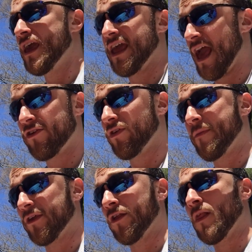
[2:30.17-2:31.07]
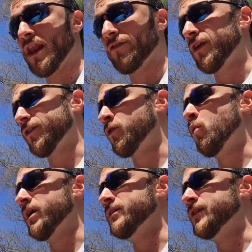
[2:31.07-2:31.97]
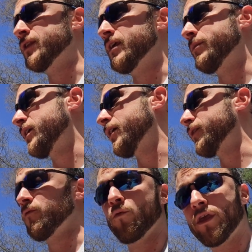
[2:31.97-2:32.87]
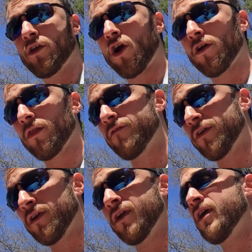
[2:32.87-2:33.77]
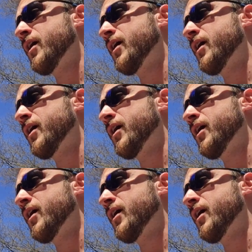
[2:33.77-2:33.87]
it actually makes a lot of sense to wait and see, because if we are living